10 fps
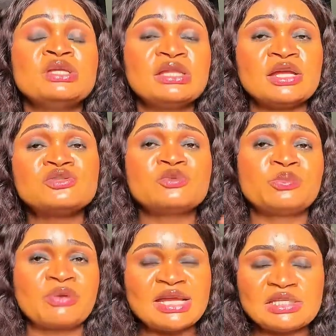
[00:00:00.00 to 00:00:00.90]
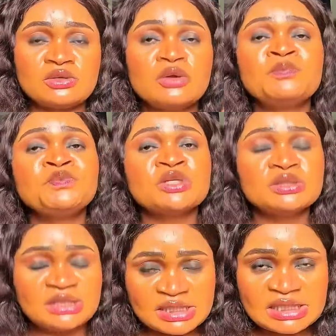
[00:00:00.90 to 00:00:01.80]
intend to brighten up
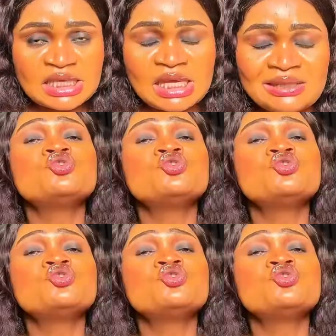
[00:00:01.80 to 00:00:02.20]
their skin.